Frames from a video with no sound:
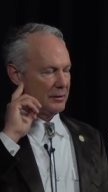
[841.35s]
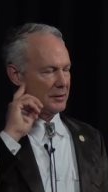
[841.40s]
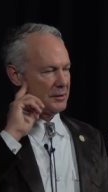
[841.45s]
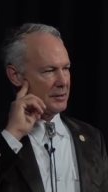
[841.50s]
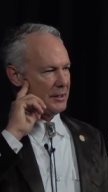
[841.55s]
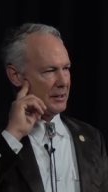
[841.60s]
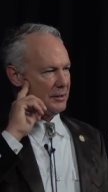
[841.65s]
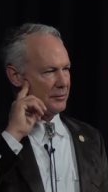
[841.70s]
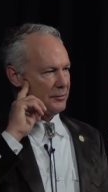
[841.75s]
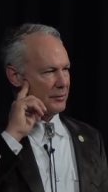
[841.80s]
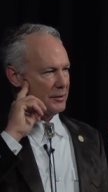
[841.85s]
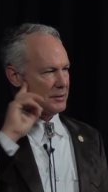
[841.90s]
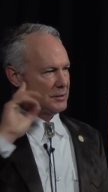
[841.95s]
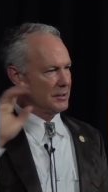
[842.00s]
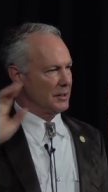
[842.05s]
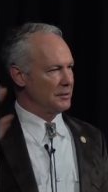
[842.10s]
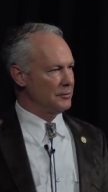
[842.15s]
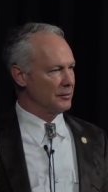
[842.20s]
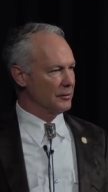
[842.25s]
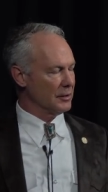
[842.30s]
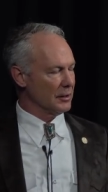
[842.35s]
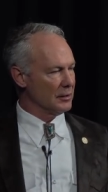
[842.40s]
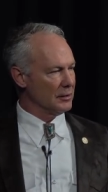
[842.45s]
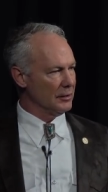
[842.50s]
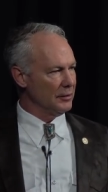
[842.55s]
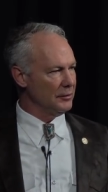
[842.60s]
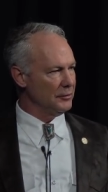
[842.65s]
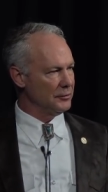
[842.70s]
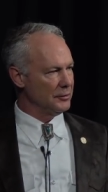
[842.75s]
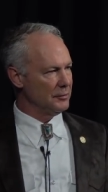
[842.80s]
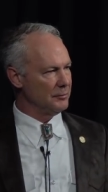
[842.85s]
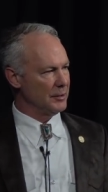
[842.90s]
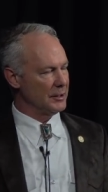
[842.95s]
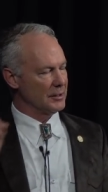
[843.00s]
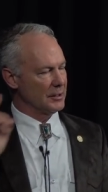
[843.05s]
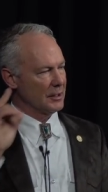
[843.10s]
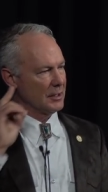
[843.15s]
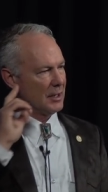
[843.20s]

The teeth are in centric occlusion, but the